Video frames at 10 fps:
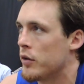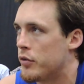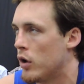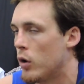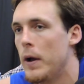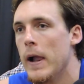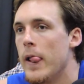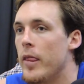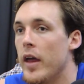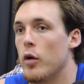And so
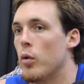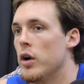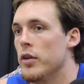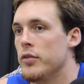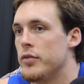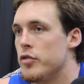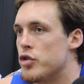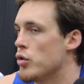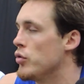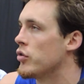then it was
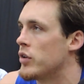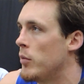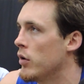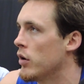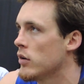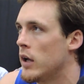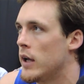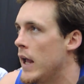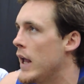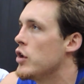junior summer
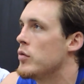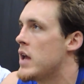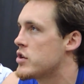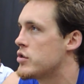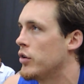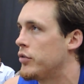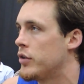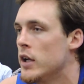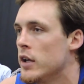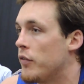at AAU
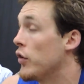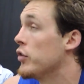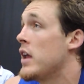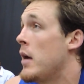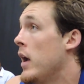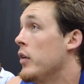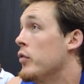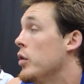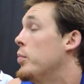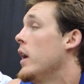Nationals, the first time I had
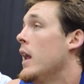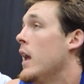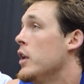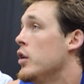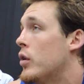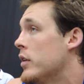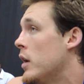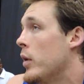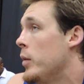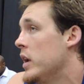really played AAU because
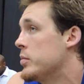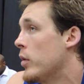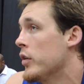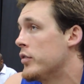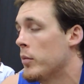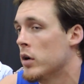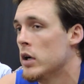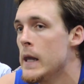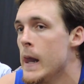I played baseball all summer.